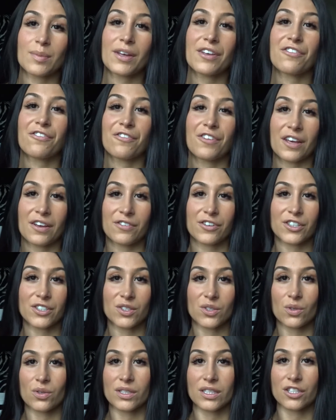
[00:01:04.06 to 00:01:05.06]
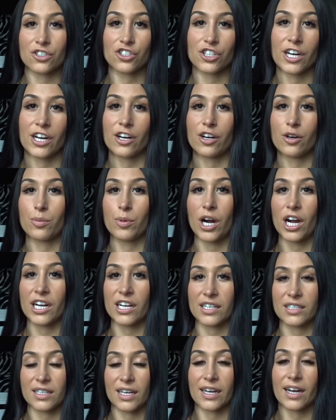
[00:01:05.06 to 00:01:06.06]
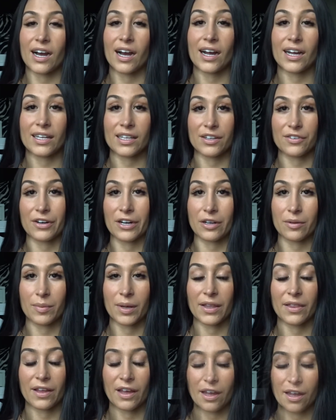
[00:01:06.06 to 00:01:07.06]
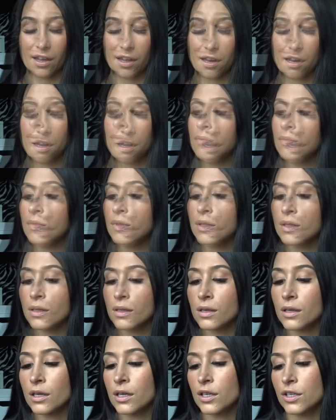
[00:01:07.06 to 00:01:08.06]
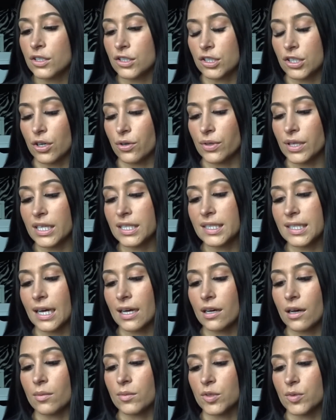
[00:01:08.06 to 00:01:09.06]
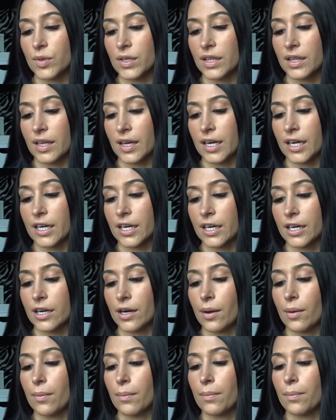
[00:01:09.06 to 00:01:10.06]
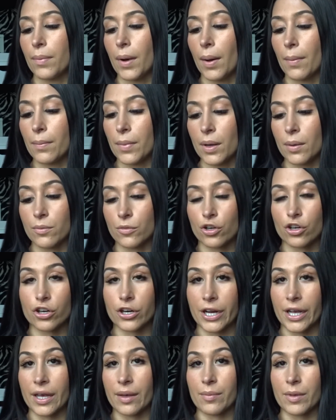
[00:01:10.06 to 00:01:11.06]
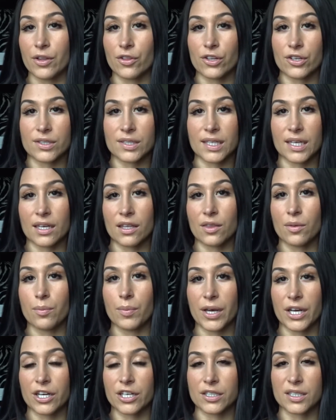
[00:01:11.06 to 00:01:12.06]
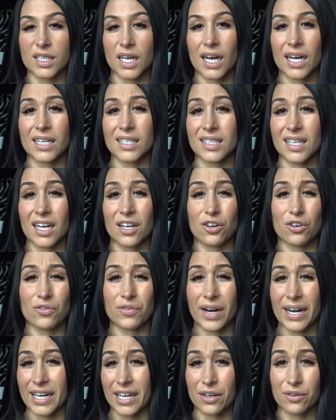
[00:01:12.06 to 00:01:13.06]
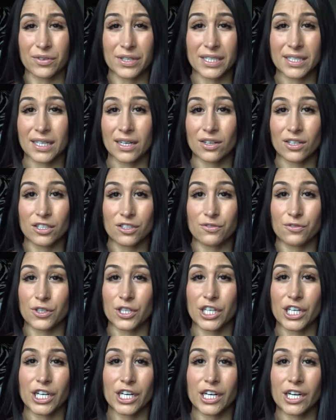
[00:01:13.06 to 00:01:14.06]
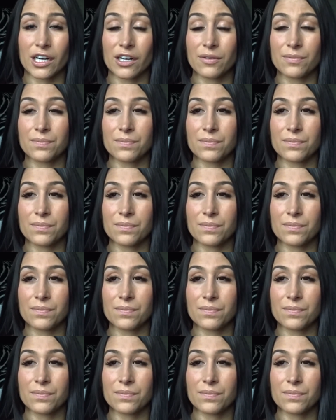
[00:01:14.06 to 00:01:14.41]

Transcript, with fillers: my favorite Sol de Janeiro product. I highly recommend that. So this set comes with their Bum Bum cream. It looks like the bigger size that already retails for